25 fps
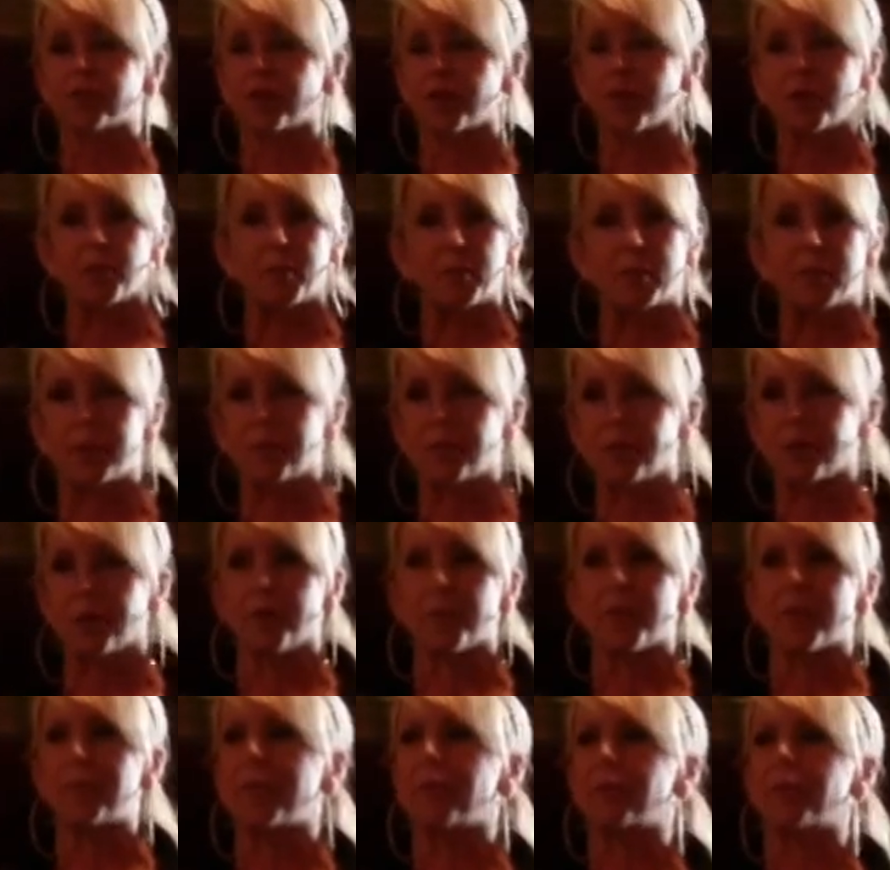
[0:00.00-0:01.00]
and creepy
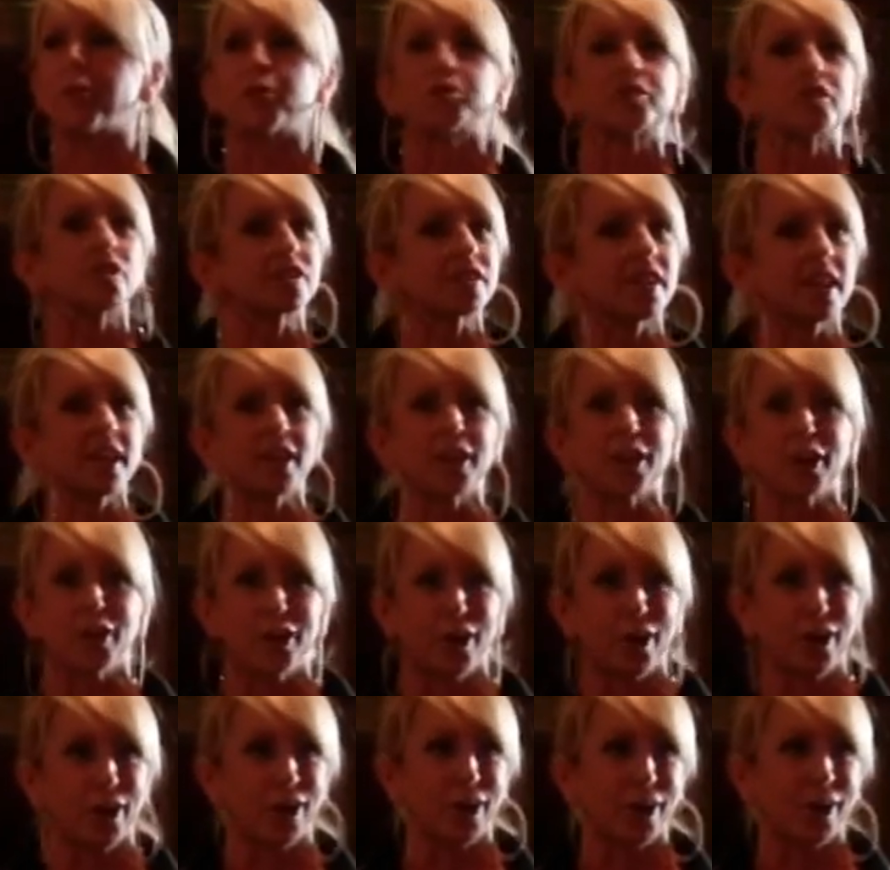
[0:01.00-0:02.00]
people, but people who are just like
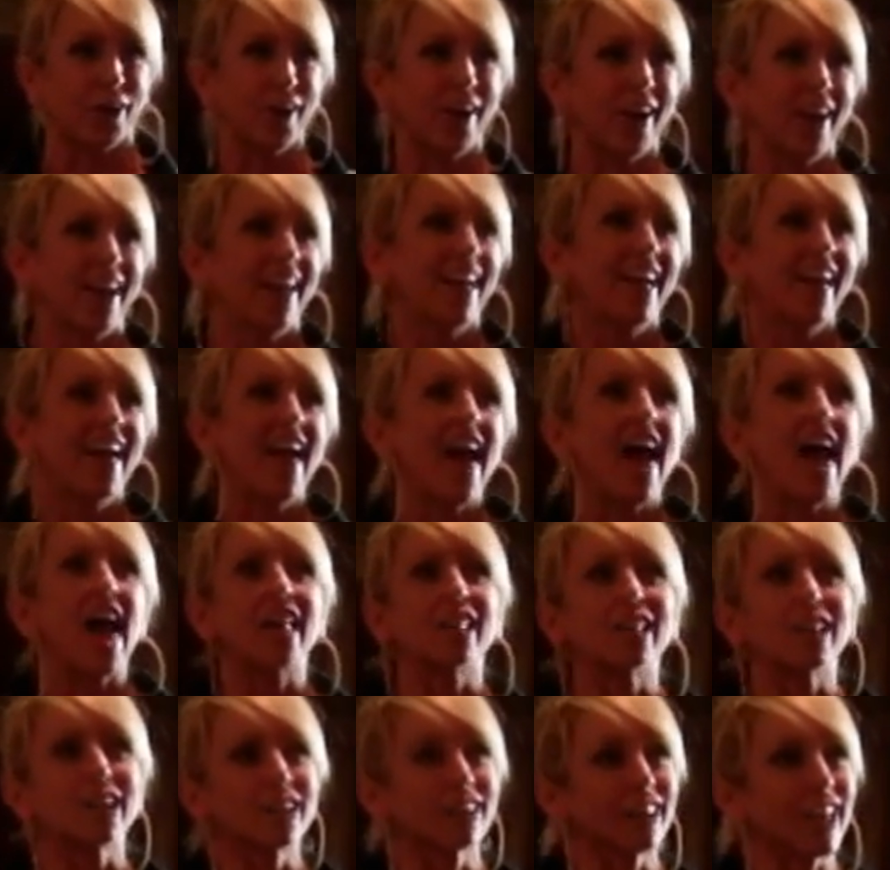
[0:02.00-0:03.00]
you,
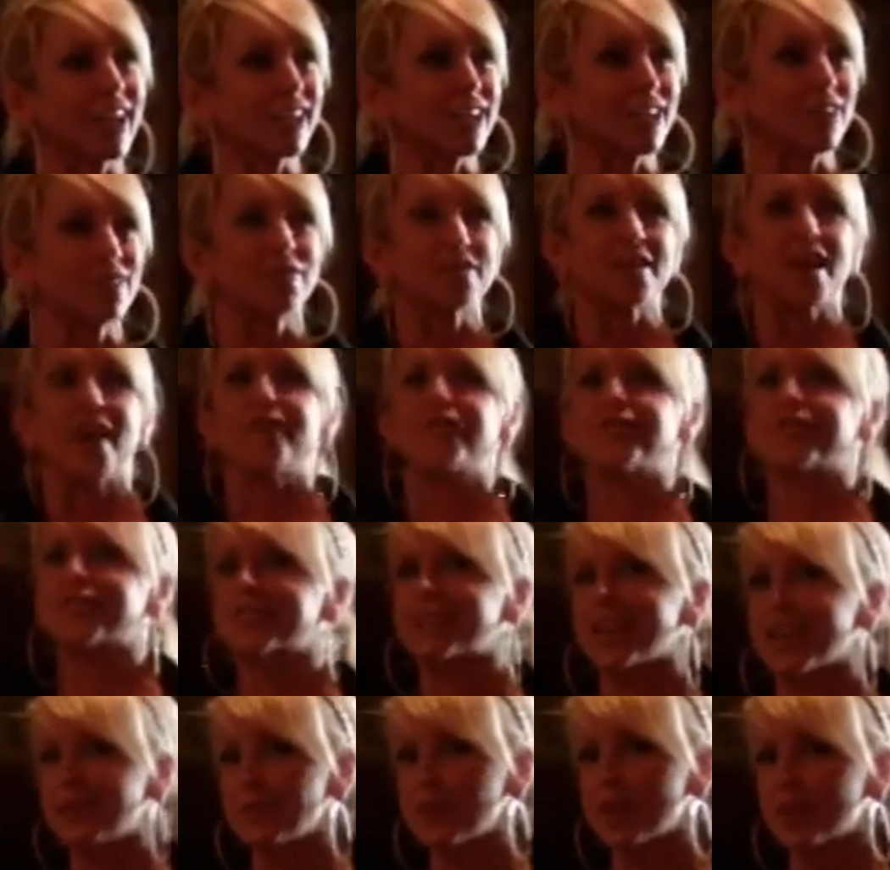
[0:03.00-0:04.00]
and look like you and have your
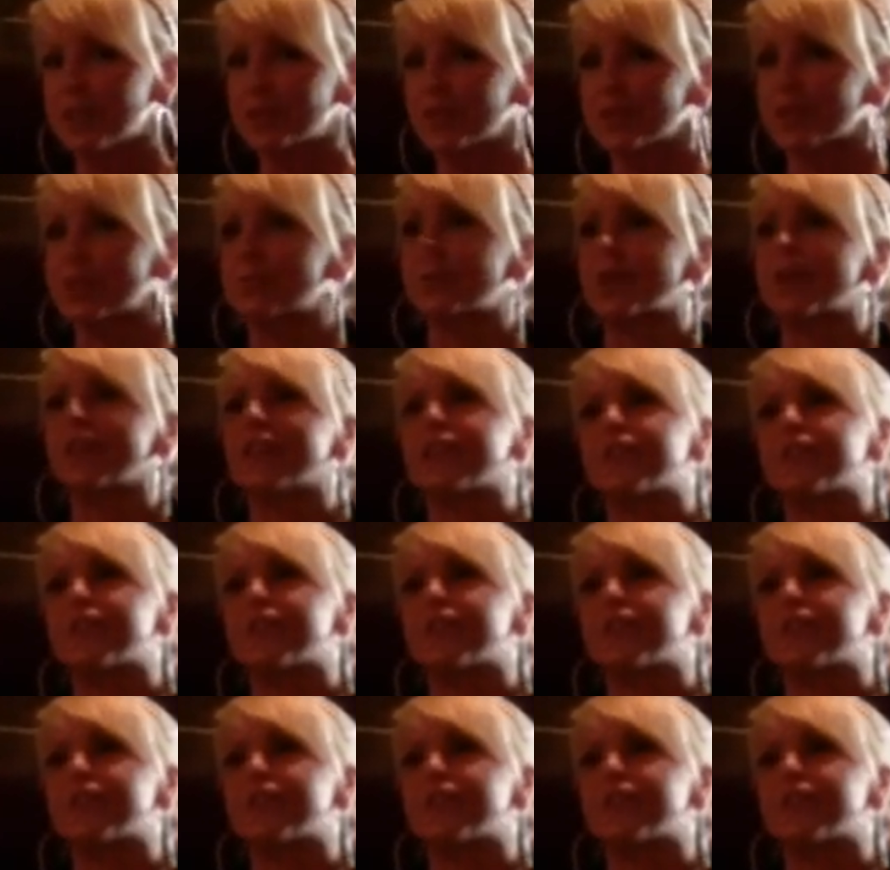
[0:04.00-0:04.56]
same interests but